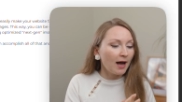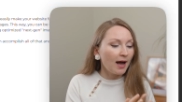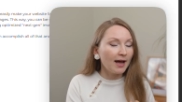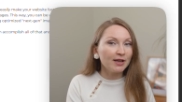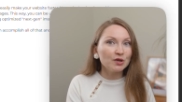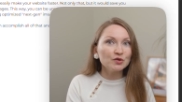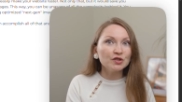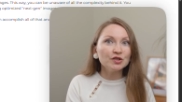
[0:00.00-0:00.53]
I
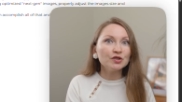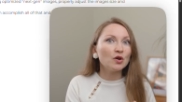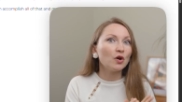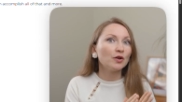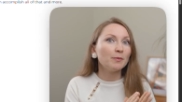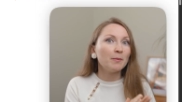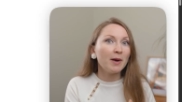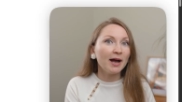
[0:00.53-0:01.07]
use it
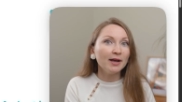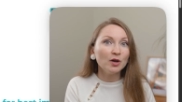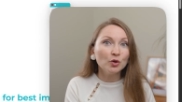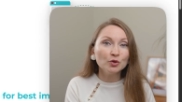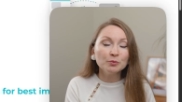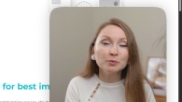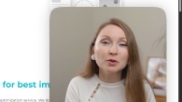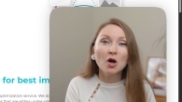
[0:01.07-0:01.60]
on my
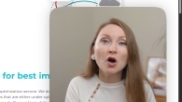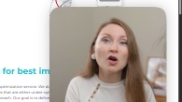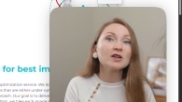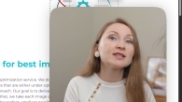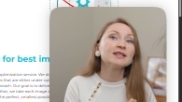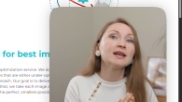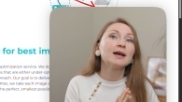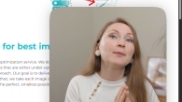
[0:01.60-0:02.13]
own
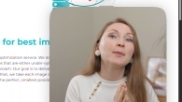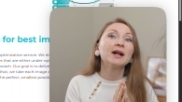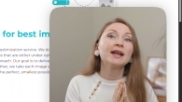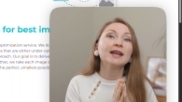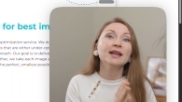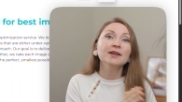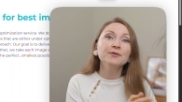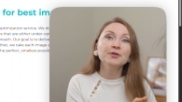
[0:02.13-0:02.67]
blogs, but
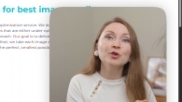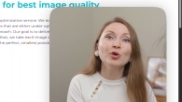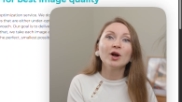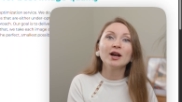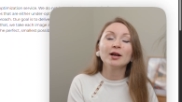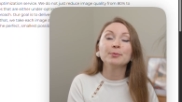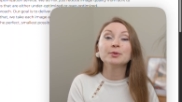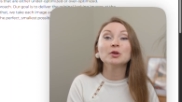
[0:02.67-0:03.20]
if you
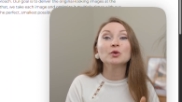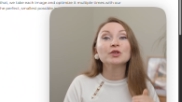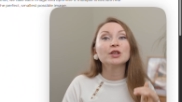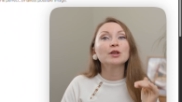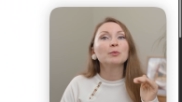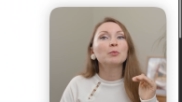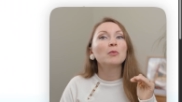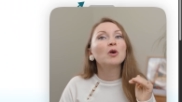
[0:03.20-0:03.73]
are
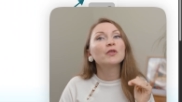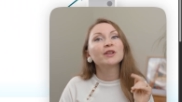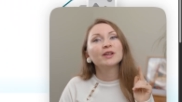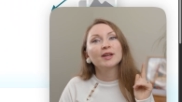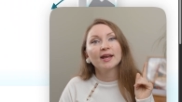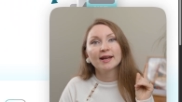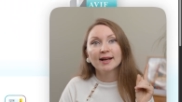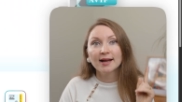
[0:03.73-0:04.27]
uploading more
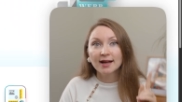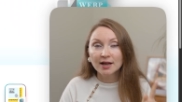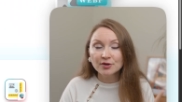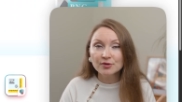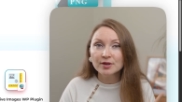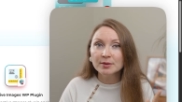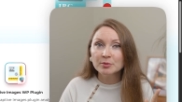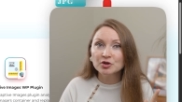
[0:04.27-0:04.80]
than
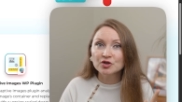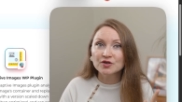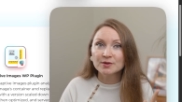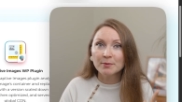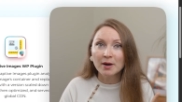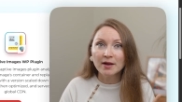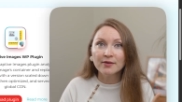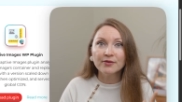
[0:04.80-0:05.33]
100 images a
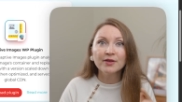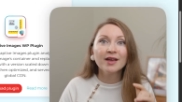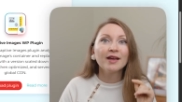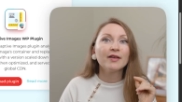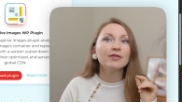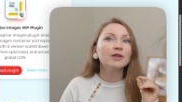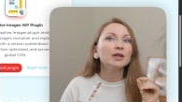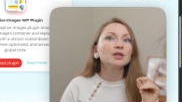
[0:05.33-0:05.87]
month,
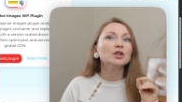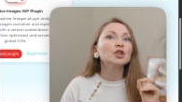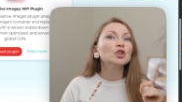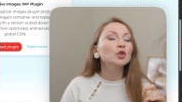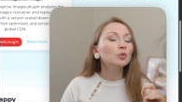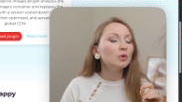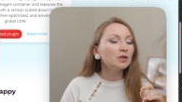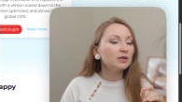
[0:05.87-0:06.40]
then
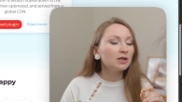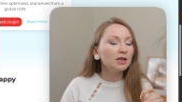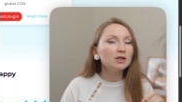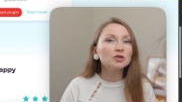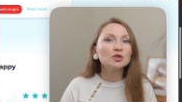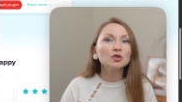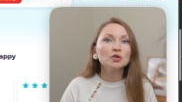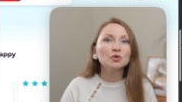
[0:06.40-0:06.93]
you will
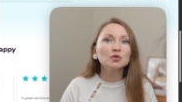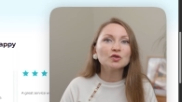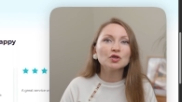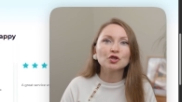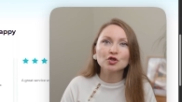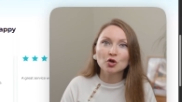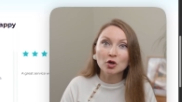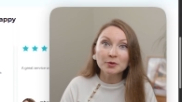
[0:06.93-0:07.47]
need to use
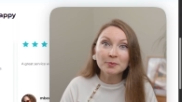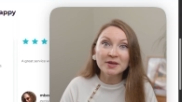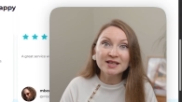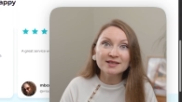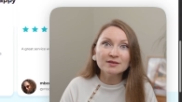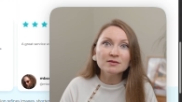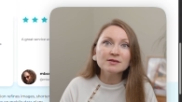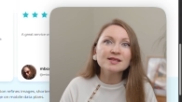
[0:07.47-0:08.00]

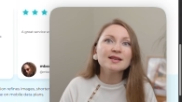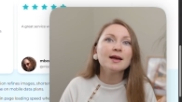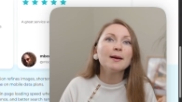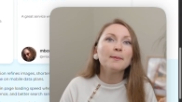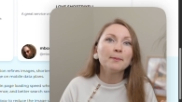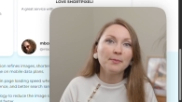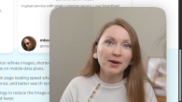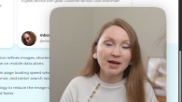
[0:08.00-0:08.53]
ShortPixel's
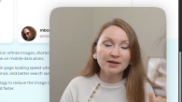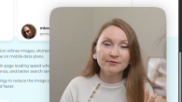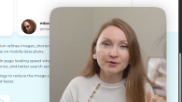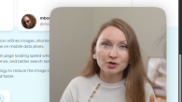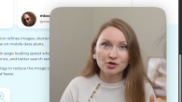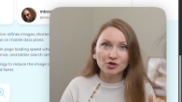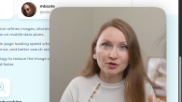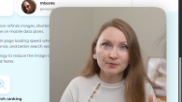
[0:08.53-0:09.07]
paid
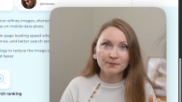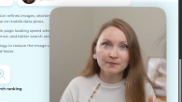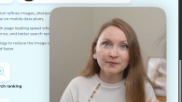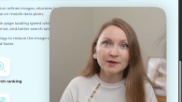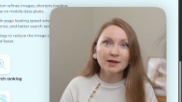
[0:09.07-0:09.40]
version.